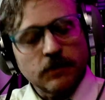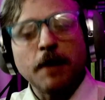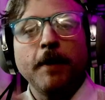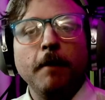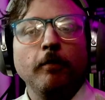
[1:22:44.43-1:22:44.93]

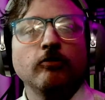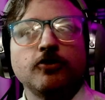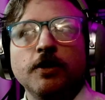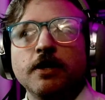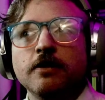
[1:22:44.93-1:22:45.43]
And people who
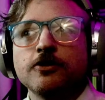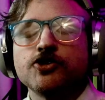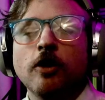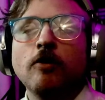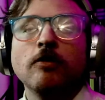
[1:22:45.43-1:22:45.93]
tune into this
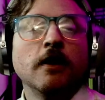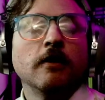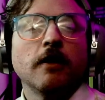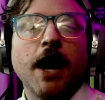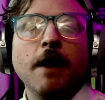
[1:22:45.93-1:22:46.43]
show,
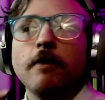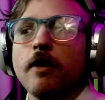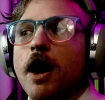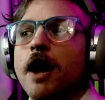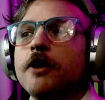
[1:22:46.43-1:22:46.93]
I
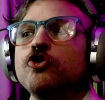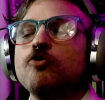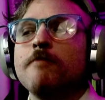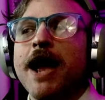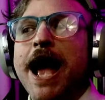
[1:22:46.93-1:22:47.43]
I do
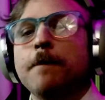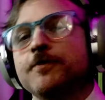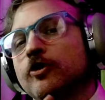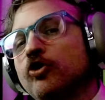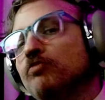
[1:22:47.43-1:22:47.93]
my
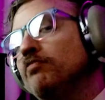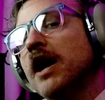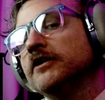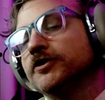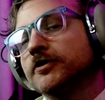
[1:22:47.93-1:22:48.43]
absolute
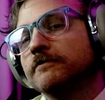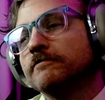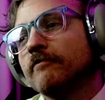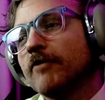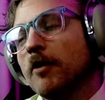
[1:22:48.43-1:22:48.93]
best,
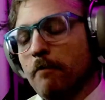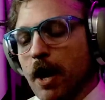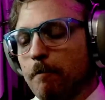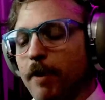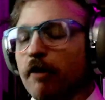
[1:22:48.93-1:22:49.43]

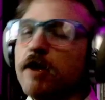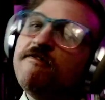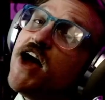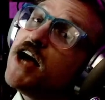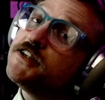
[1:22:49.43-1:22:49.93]
my berry
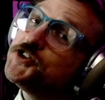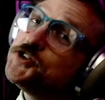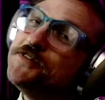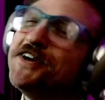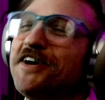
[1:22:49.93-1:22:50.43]

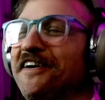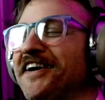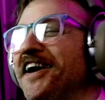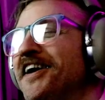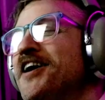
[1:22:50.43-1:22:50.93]
vest,
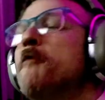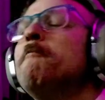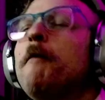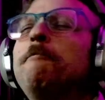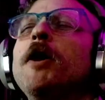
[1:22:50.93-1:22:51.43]

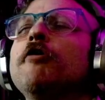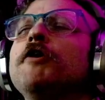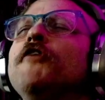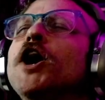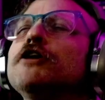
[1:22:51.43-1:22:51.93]
my
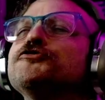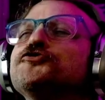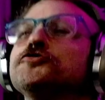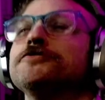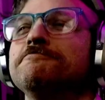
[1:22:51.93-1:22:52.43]
berry vest,
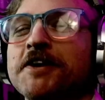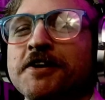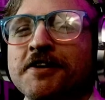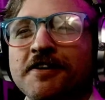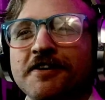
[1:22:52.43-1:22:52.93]

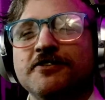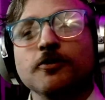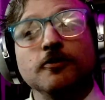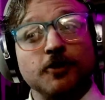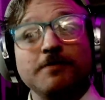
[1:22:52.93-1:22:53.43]

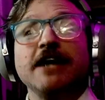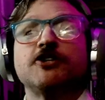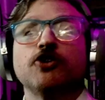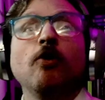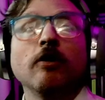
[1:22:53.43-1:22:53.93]
to, to make
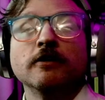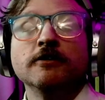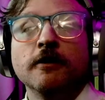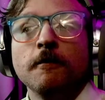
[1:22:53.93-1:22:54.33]
sure